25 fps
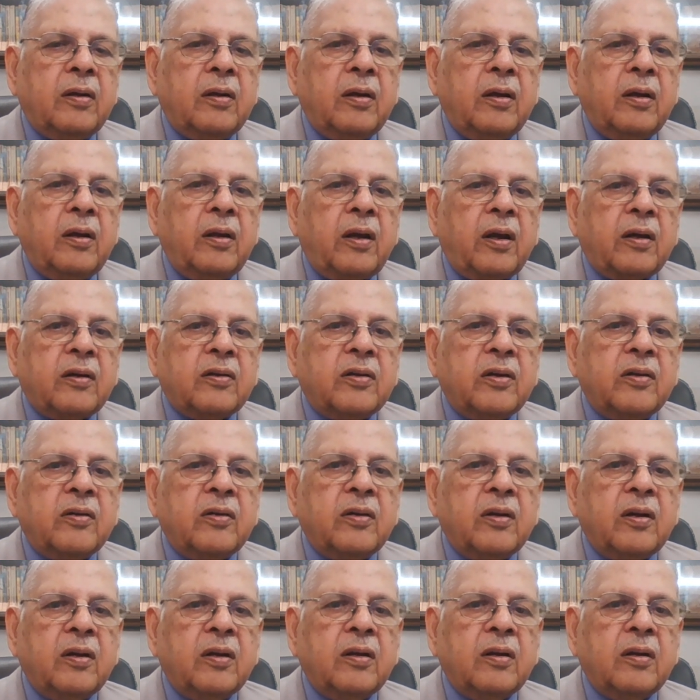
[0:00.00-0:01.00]
erections
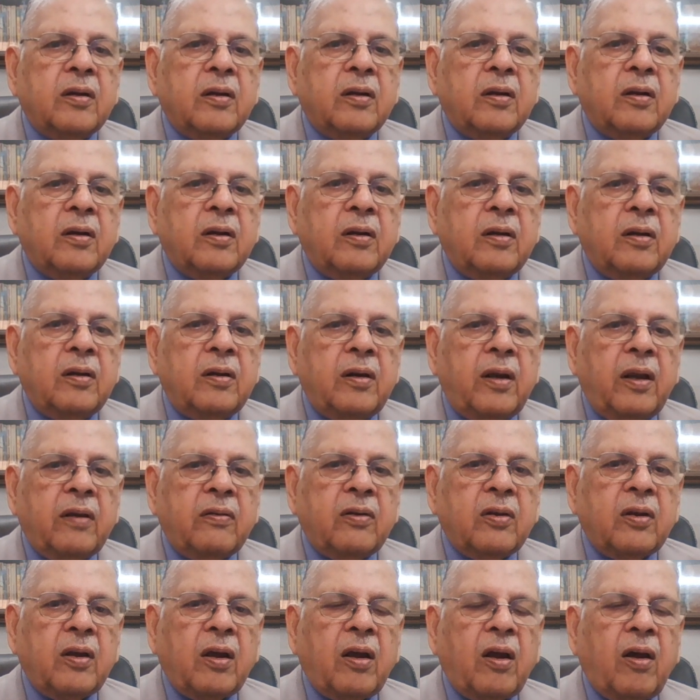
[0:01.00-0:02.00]

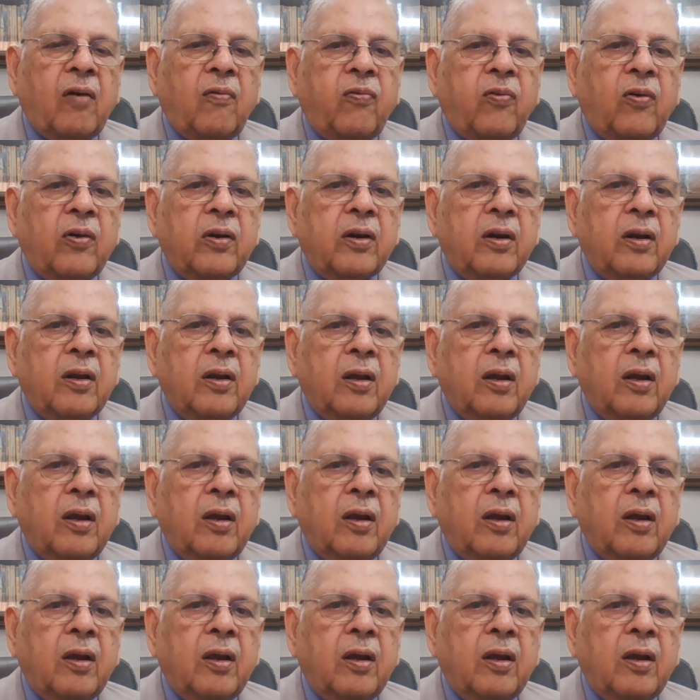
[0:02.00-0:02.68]
less often,